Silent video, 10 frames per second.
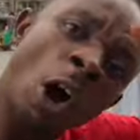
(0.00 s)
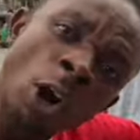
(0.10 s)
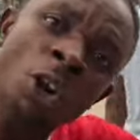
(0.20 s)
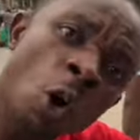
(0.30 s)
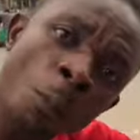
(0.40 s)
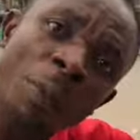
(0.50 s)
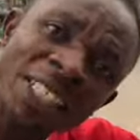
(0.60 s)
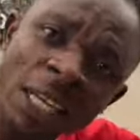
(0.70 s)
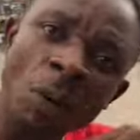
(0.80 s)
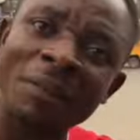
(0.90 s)
all the whole
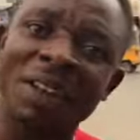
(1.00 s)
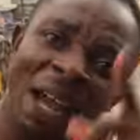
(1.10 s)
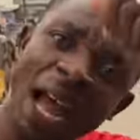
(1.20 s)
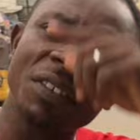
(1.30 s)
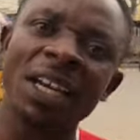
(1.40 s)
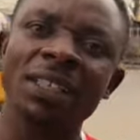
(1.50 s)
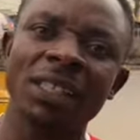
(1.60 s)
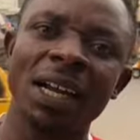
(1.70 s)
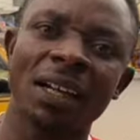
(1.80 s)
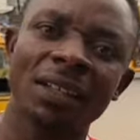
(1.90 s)
president we have ever had in
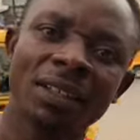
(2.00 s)
Nigeria.